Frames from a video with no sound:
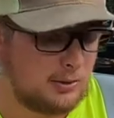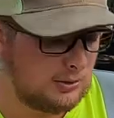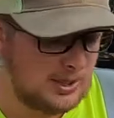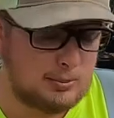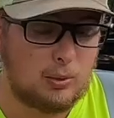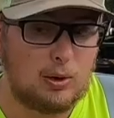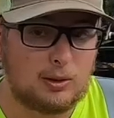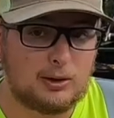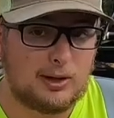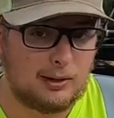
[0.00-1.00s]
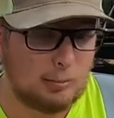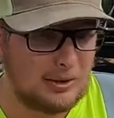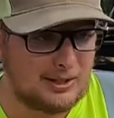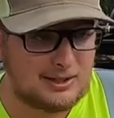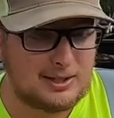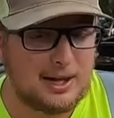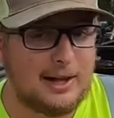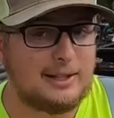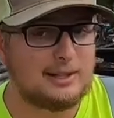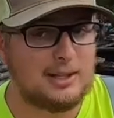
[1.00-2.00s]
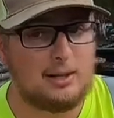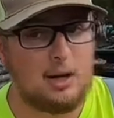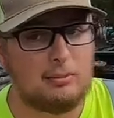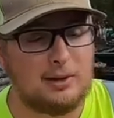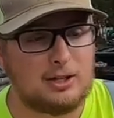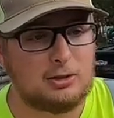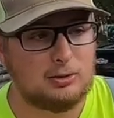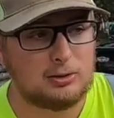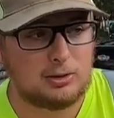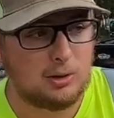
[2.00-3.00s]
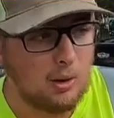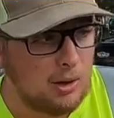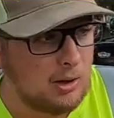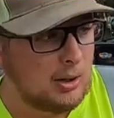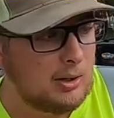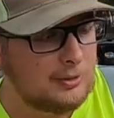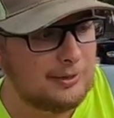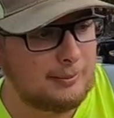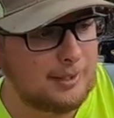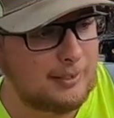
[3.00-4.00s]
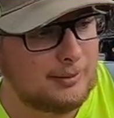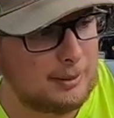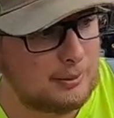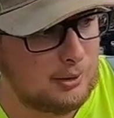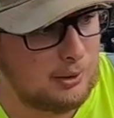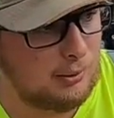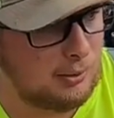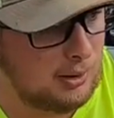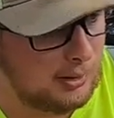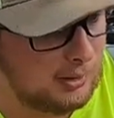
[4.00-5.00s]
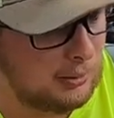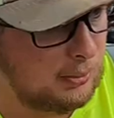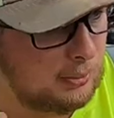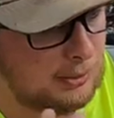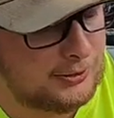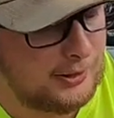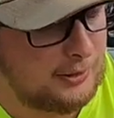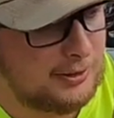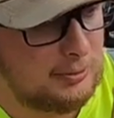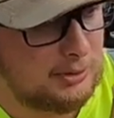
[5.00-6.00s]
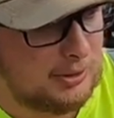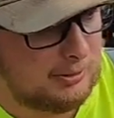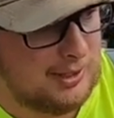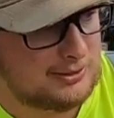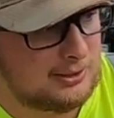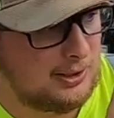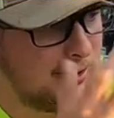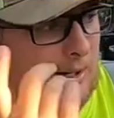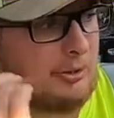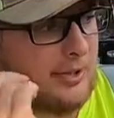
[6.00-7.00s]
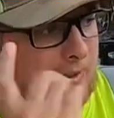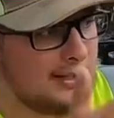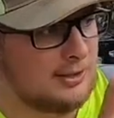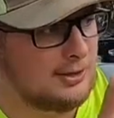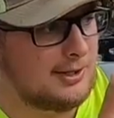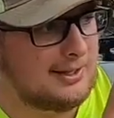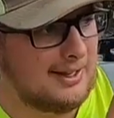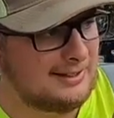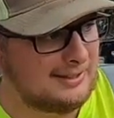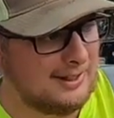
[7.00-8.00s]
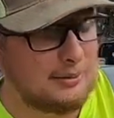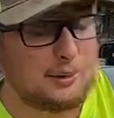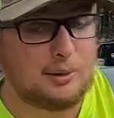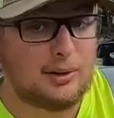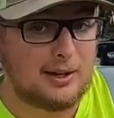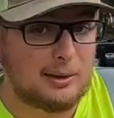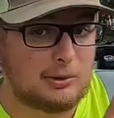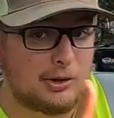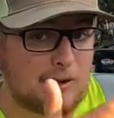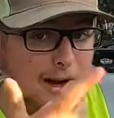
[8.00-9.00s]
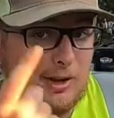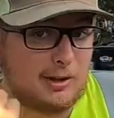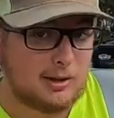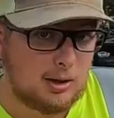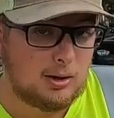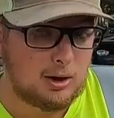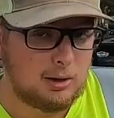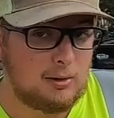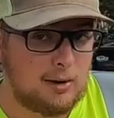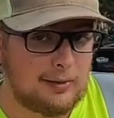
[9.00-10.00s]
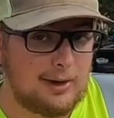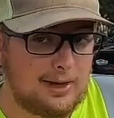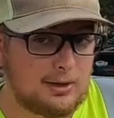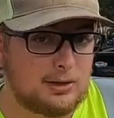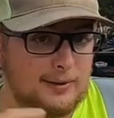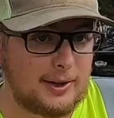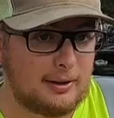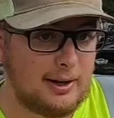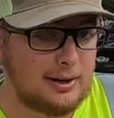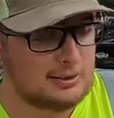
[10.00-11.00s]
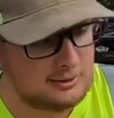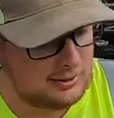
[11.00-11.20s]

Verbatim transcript: to deep water, and they'll be tight, tight up next to it. So sometimes I will go uh, horizontally with the grass line, and I'll take that jig, cast it down through there, and I will drag it along the edge of that grass,